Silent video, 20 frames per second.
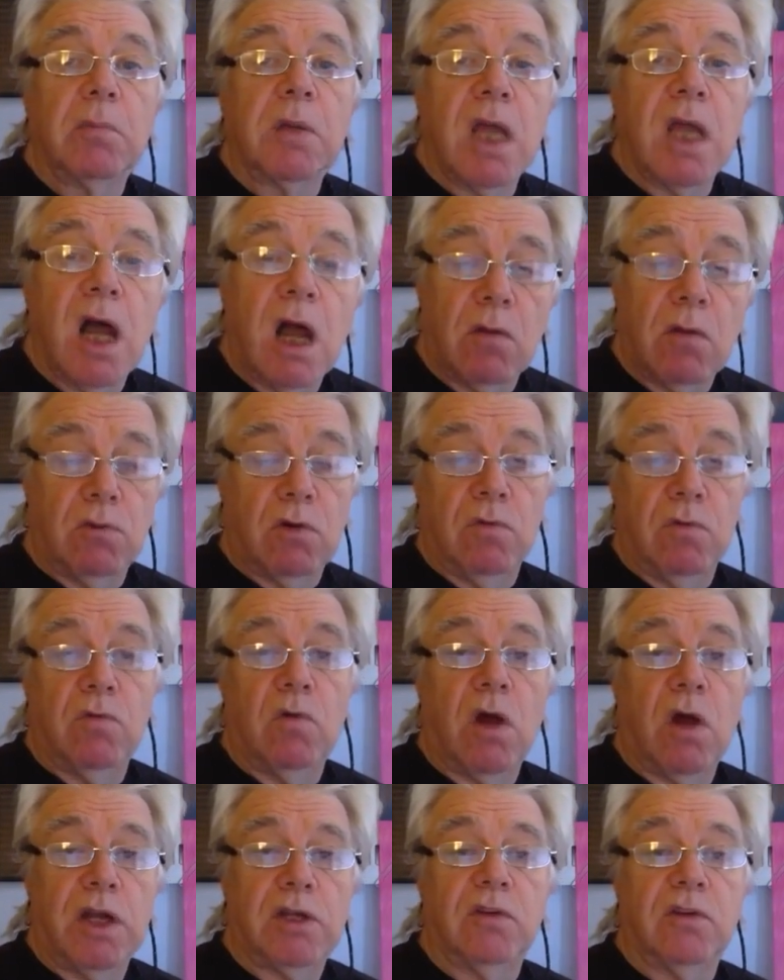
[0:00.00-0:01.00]
current
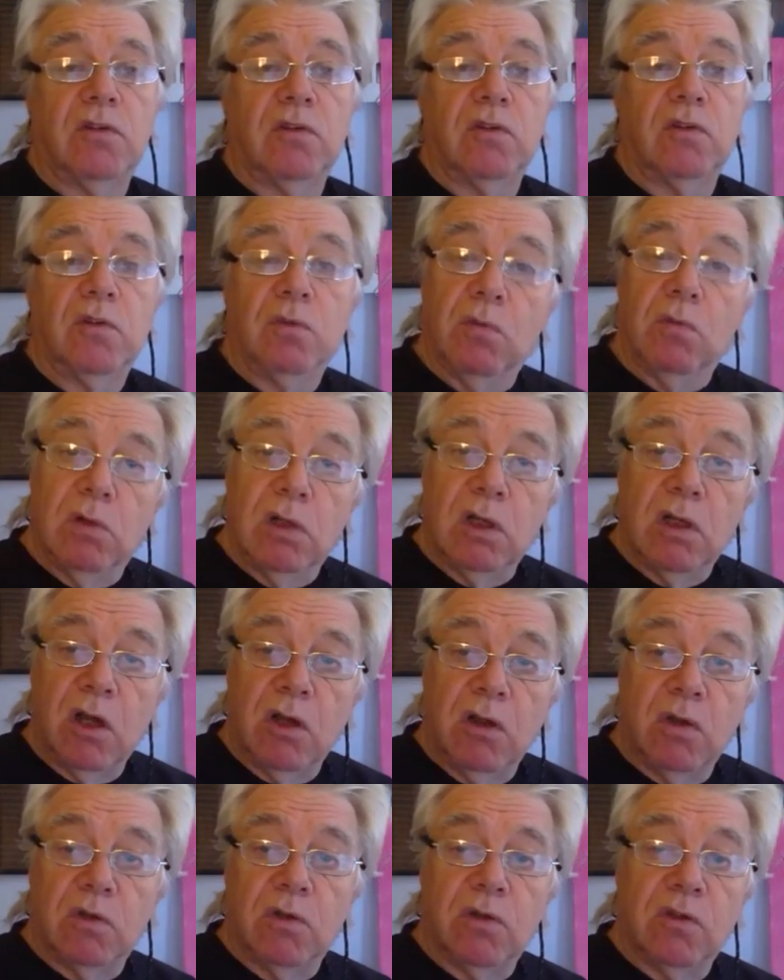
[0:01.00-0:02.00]
riders who
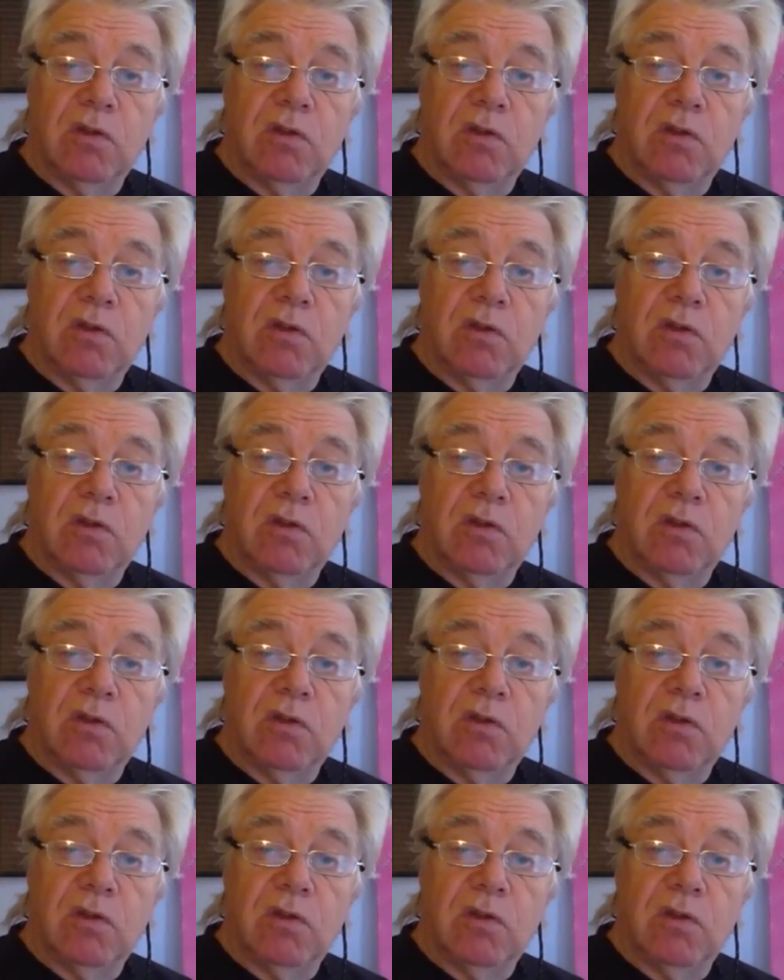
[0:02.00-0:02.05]
rely on a